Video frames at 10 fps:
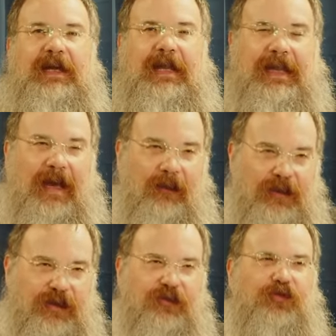in that
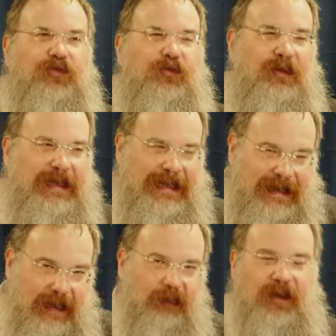which is truly
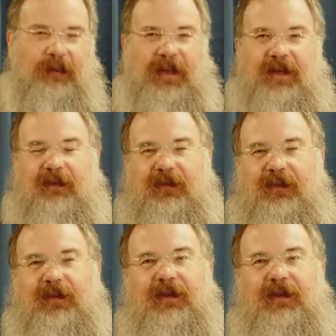deeply meaningful.